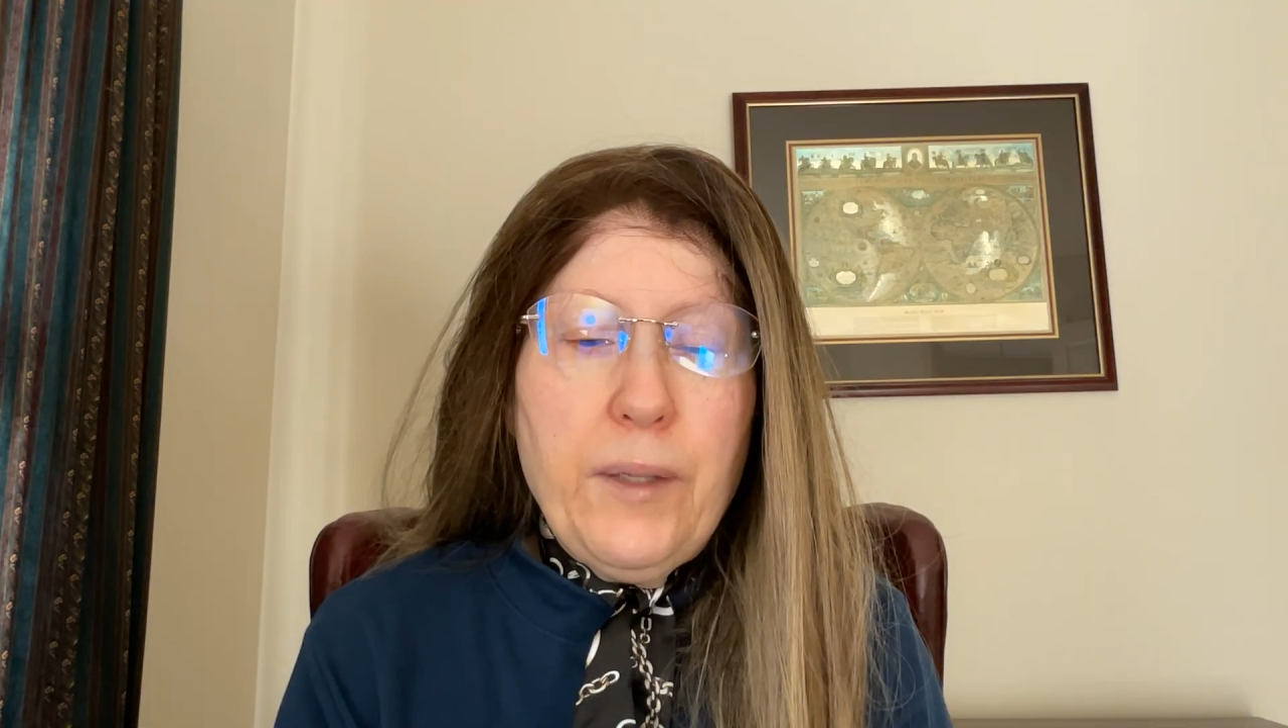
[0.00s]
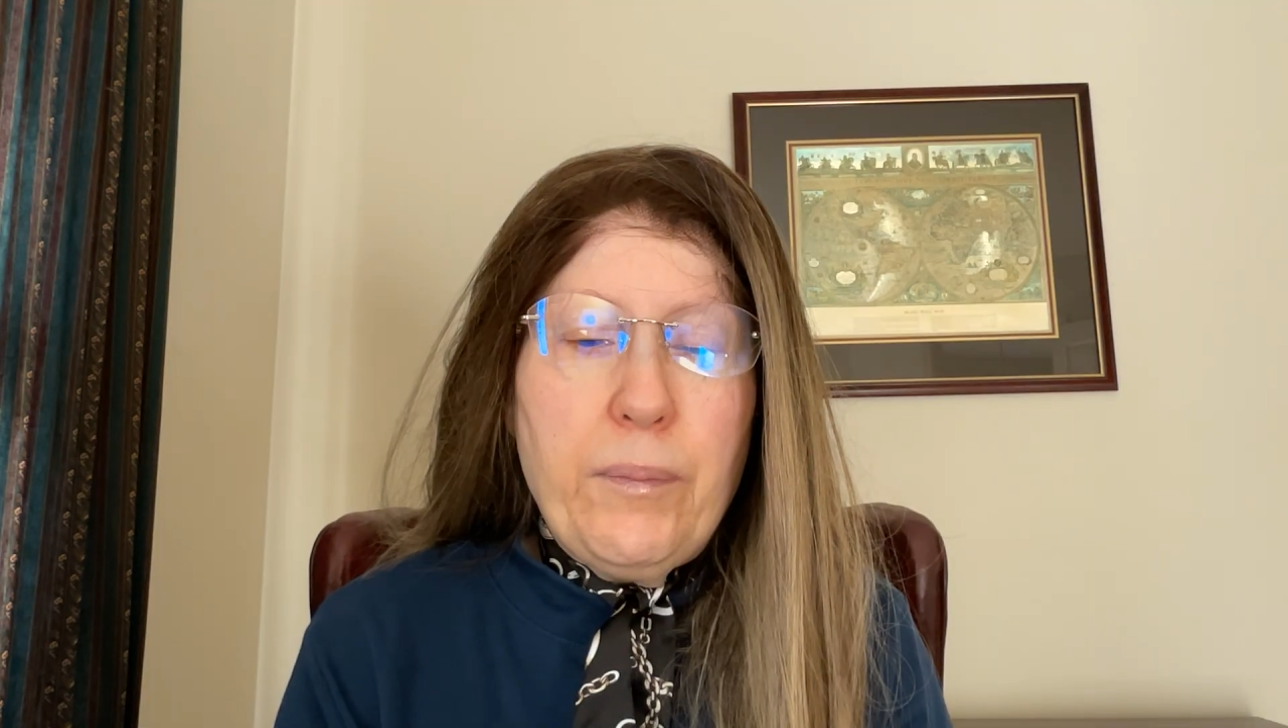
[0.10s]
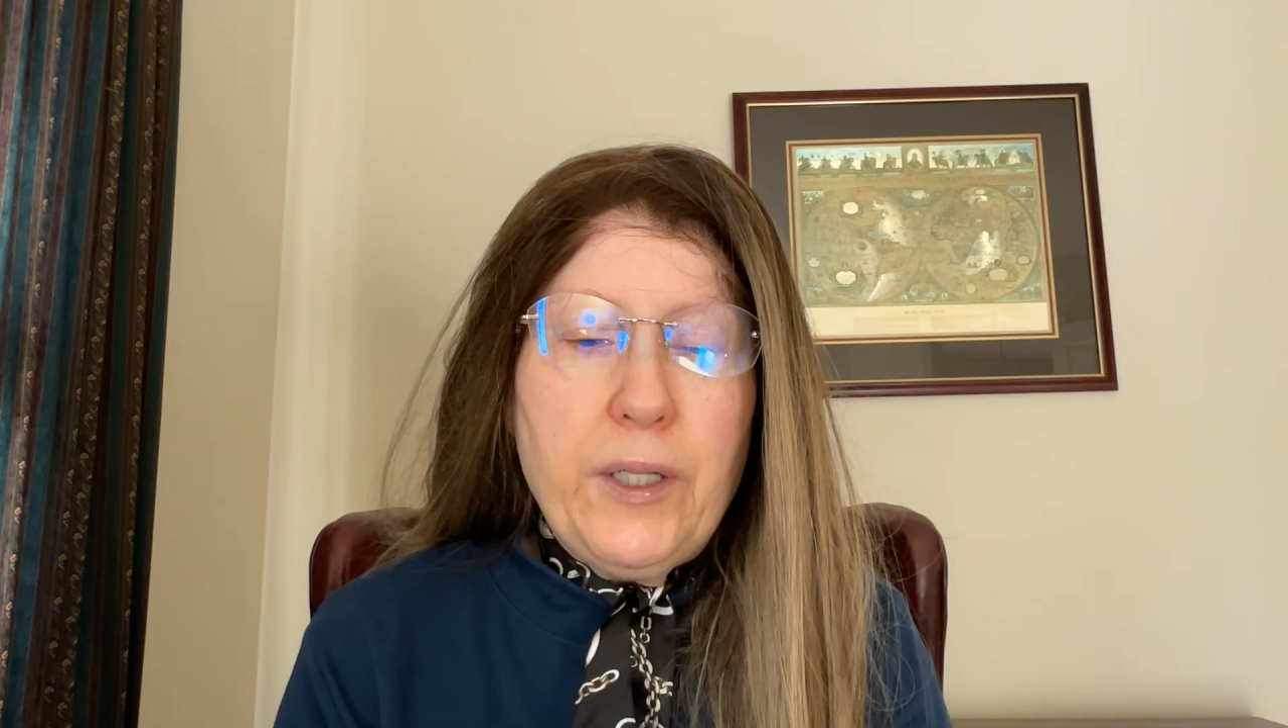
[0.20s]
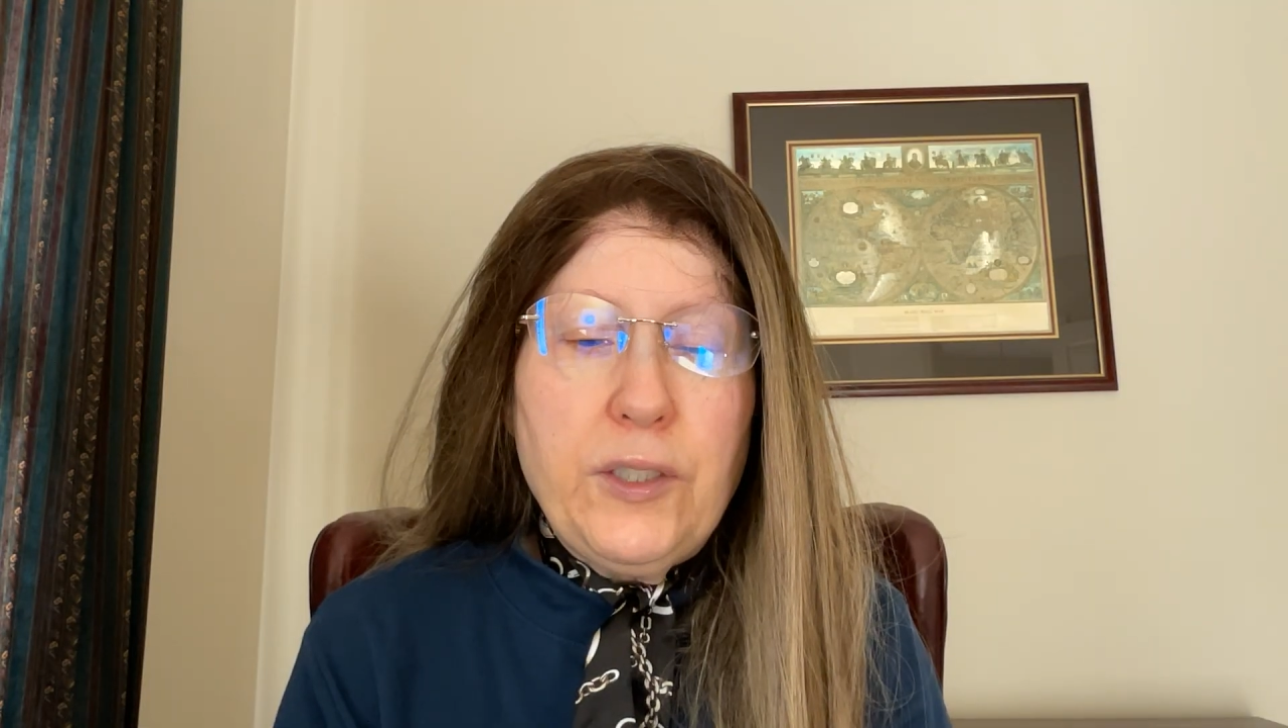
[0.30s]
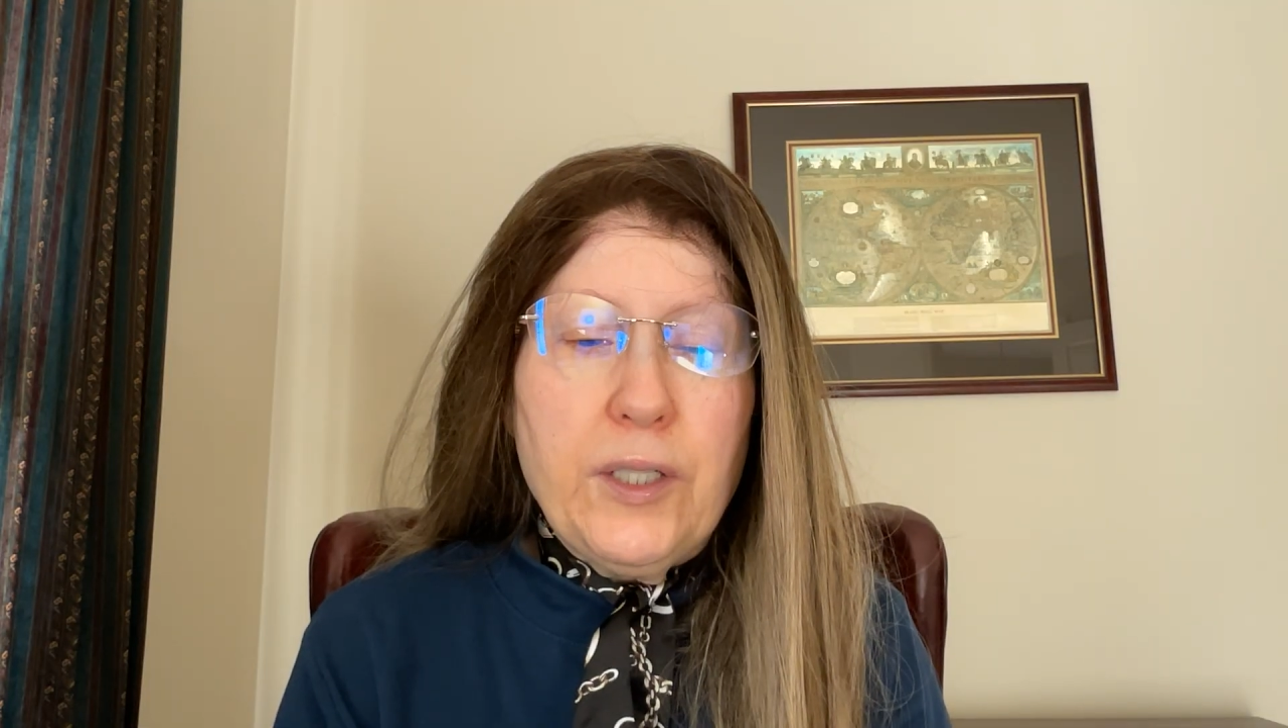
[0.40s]

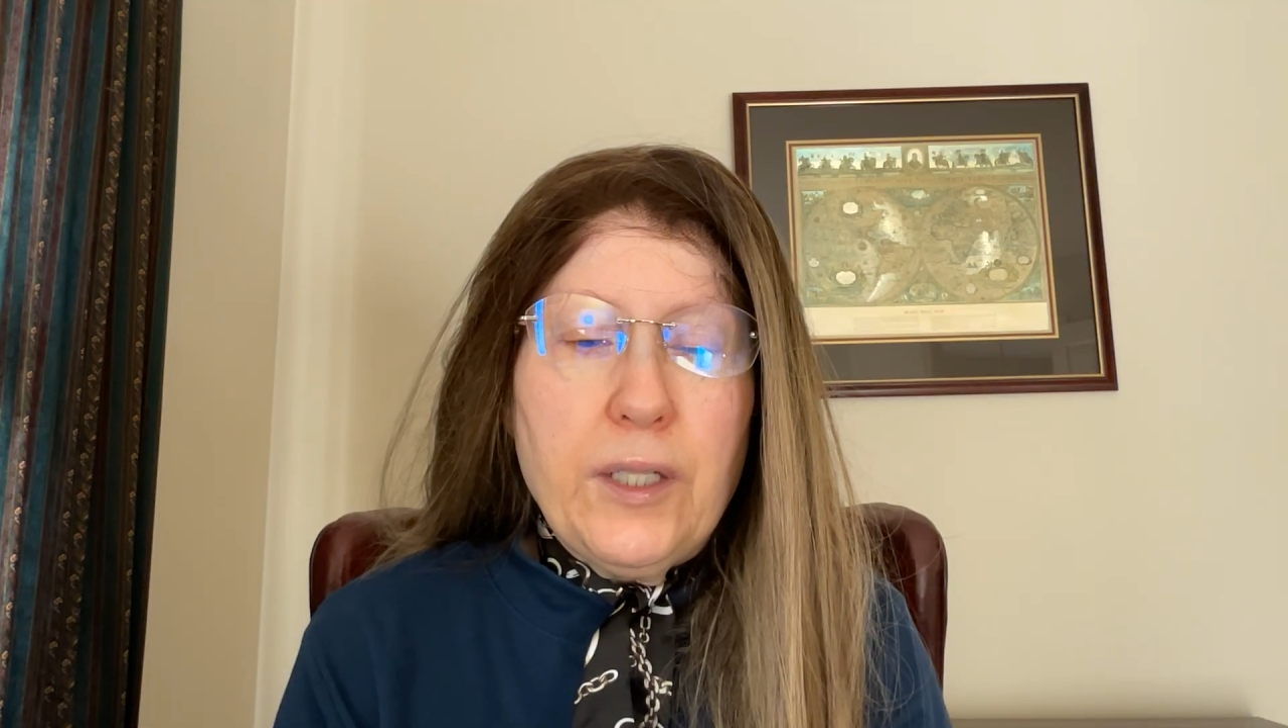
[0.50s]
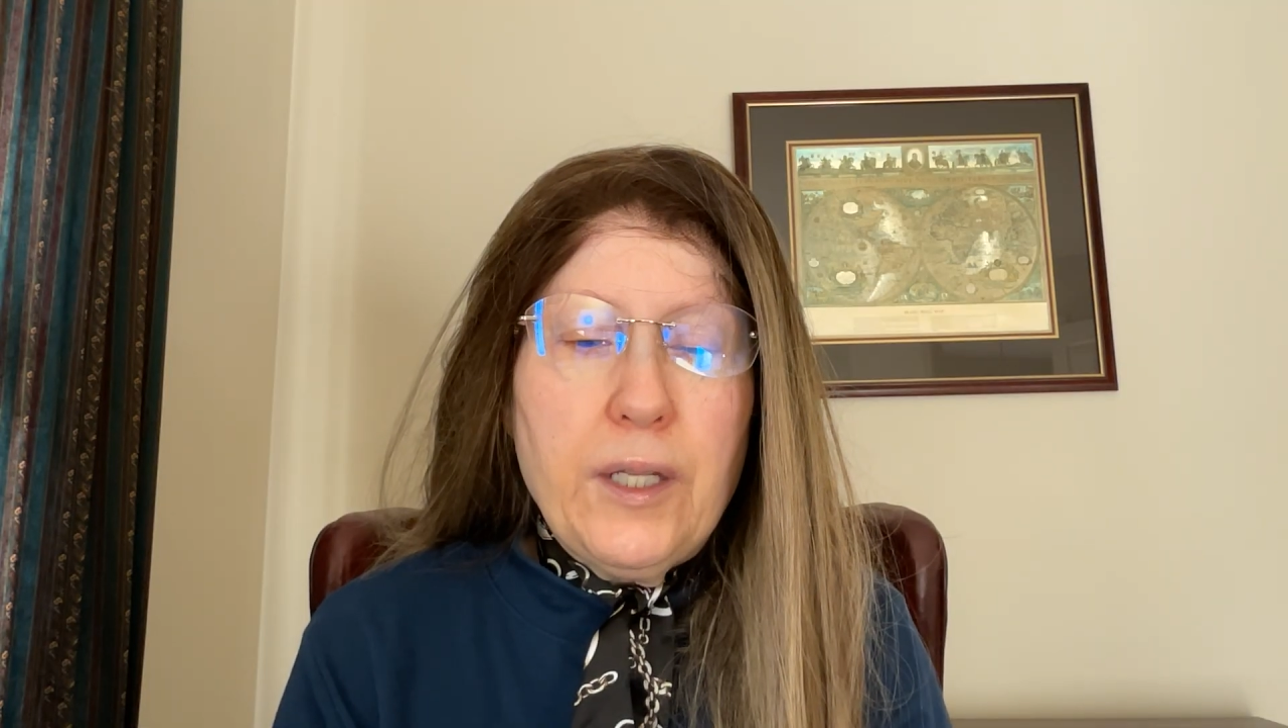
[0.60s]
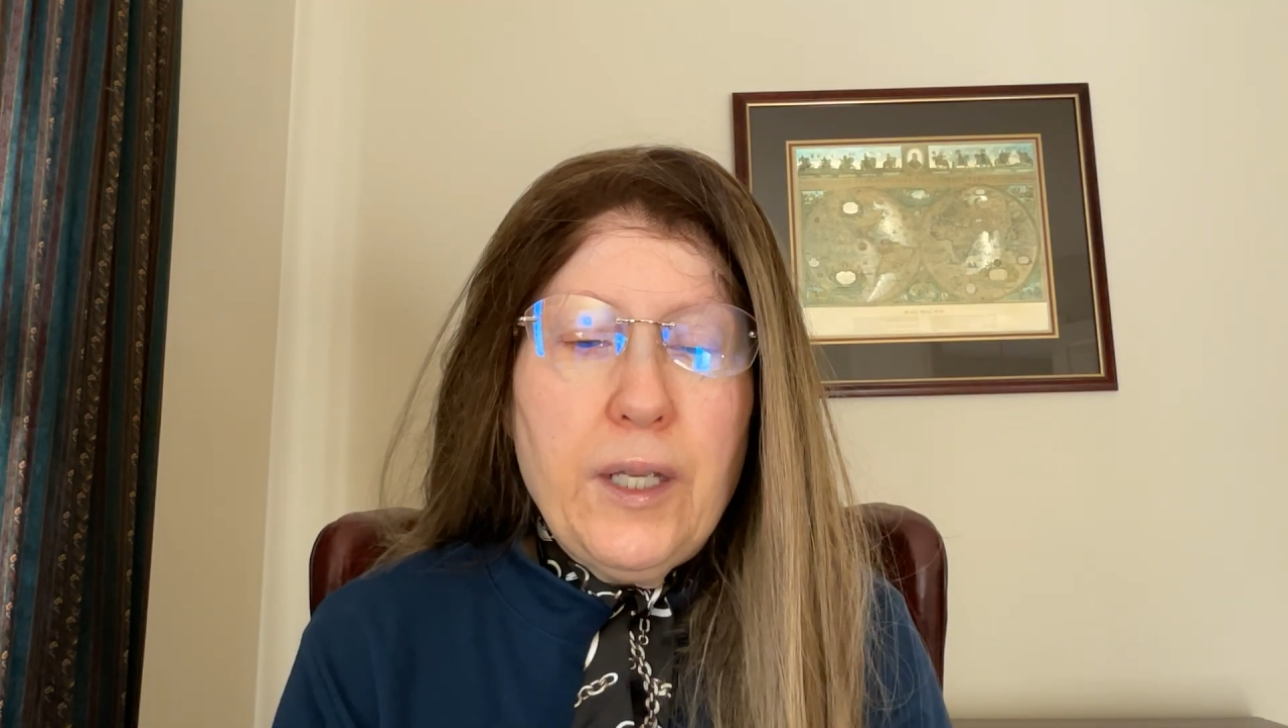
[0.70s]
budget.